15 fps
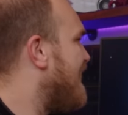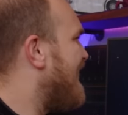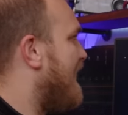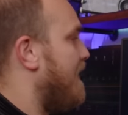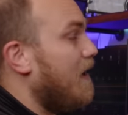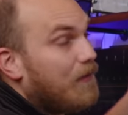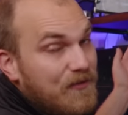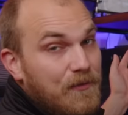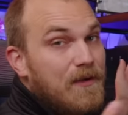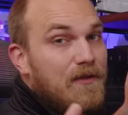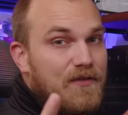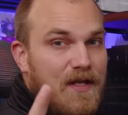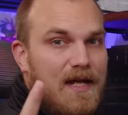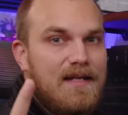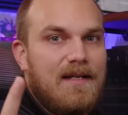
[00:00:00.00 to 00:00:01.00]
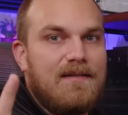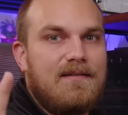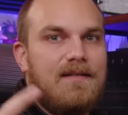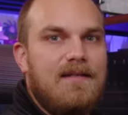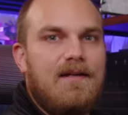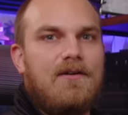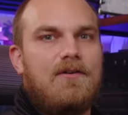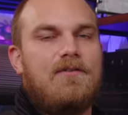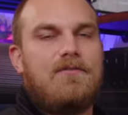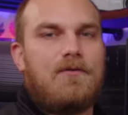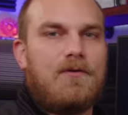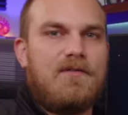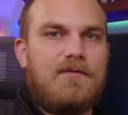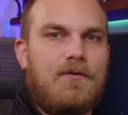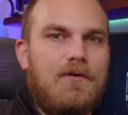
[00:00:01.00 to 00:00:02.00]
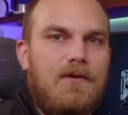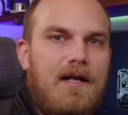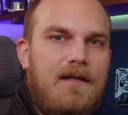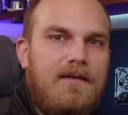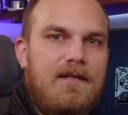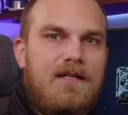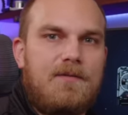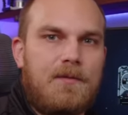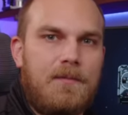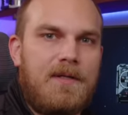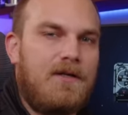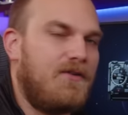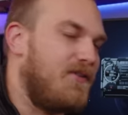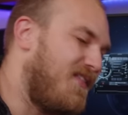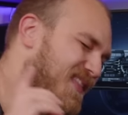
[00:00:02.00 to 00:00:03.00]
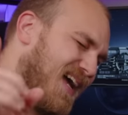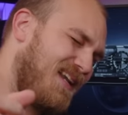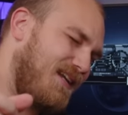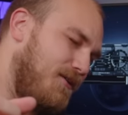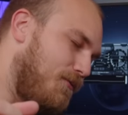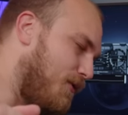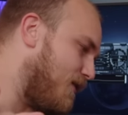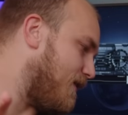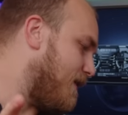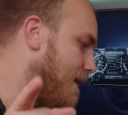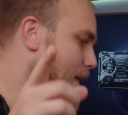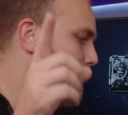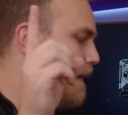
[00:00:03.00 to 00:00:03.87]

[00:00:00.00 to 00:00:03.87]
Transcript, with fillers: And that was one of those high density 144 LEDs per meter. So that didn't work.